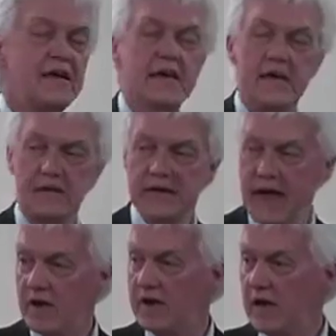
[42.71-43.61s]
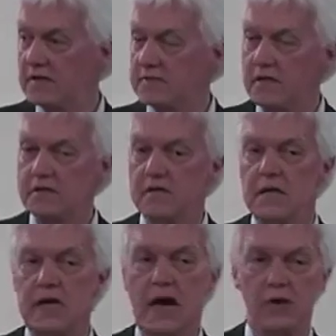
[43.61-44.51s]
in Narragansett
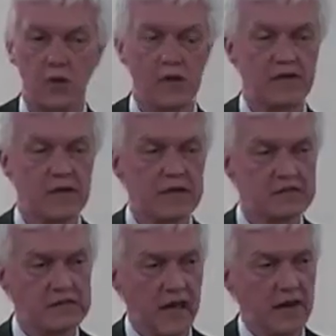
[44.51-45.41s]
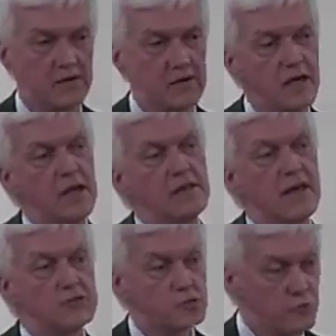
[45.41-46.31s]
and North Kingstown
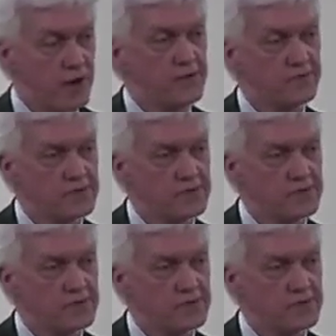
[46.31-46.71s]
that's ready for